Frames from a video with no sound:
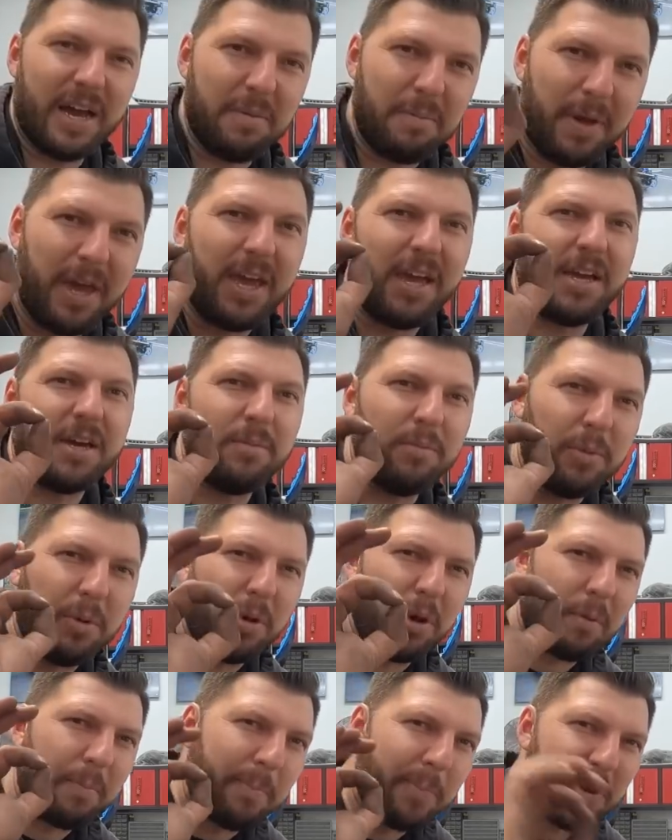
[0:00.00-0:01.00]
I make them
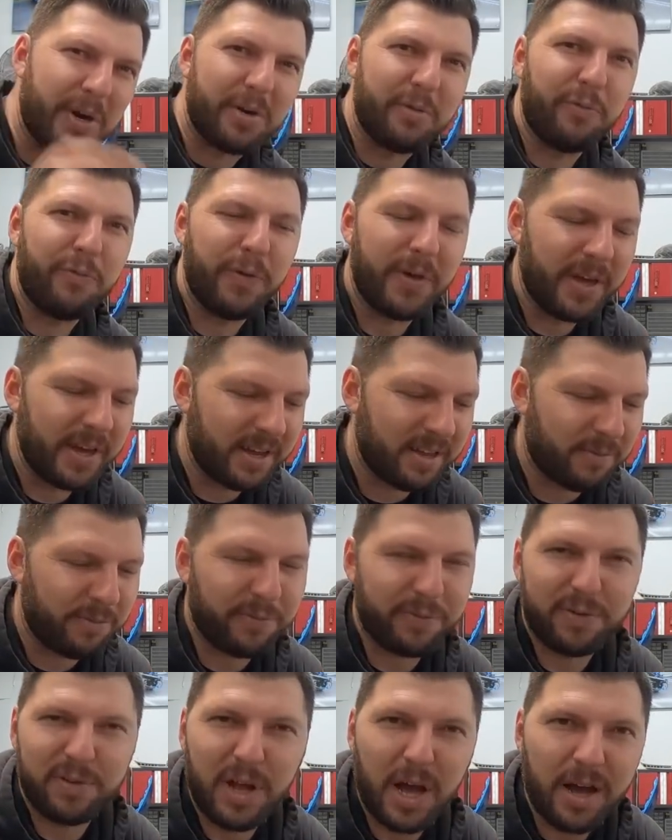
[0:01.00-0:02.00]
look perfect,
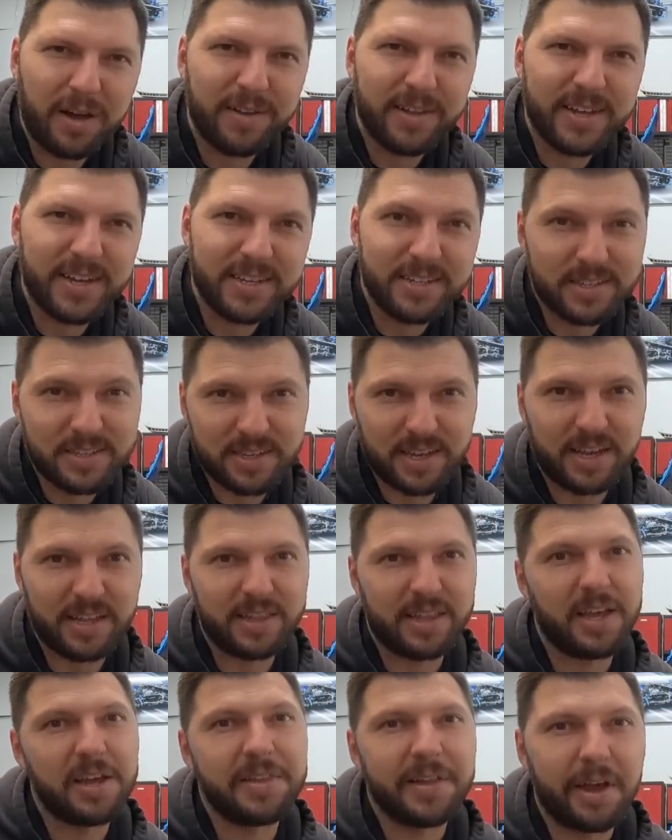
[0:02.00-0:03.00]
flawless,
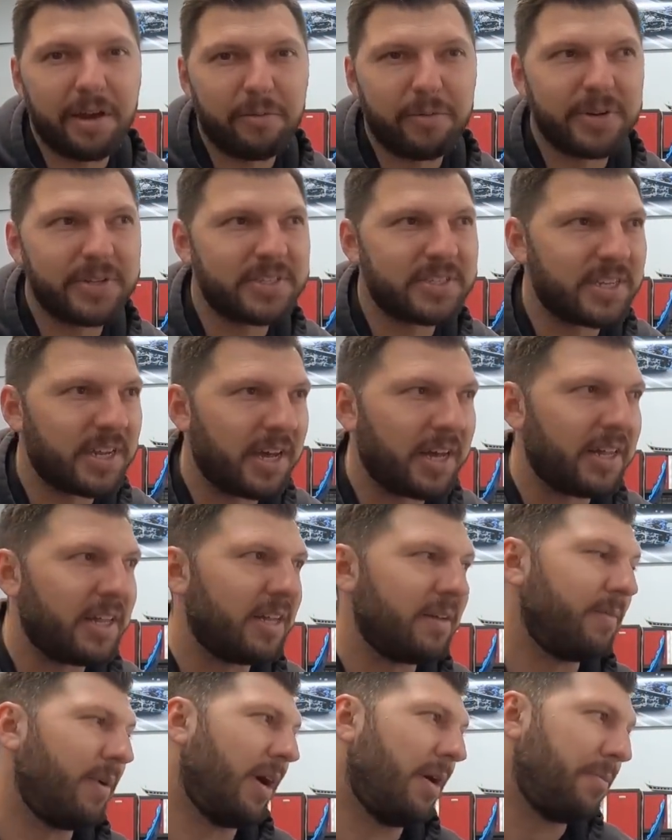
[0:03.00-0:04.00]
and then I resell them.